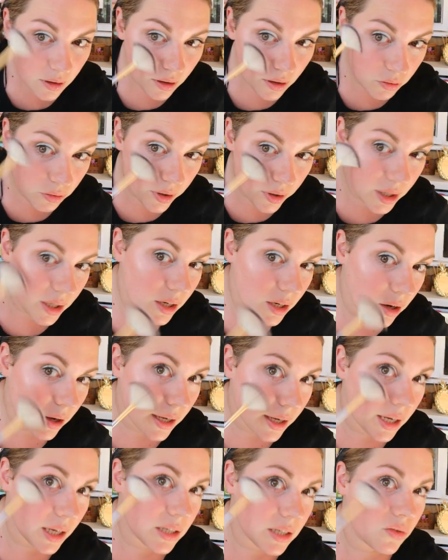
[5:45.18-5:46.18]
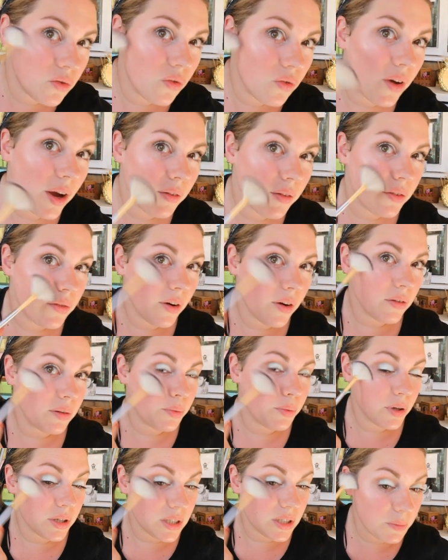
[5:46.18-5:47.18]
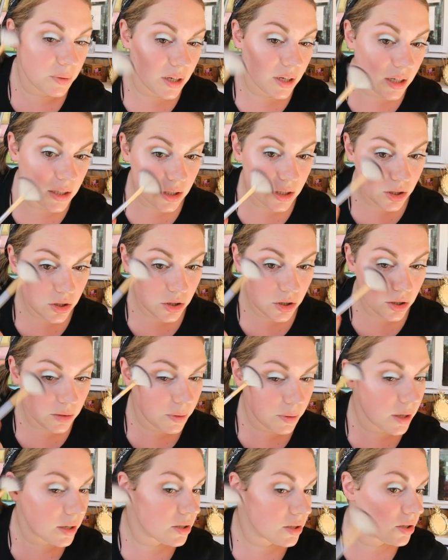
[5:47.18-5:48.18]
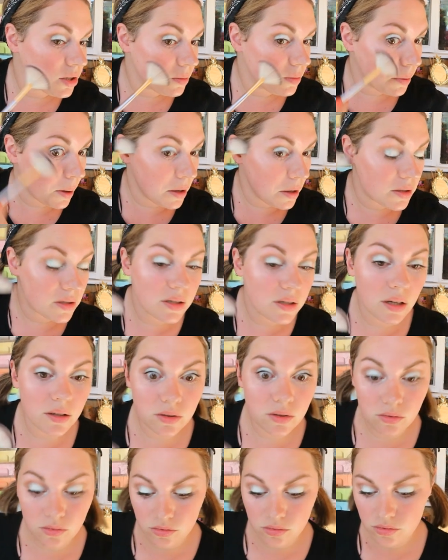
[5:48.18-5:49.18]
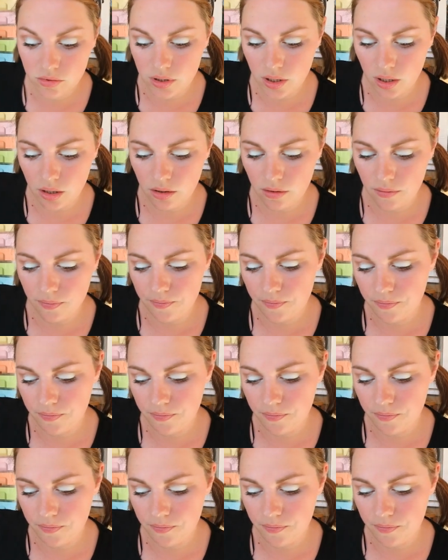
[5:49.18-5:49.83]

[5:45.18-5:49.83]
I really like it. It's very, very pretty, but it is super, super subtle. So,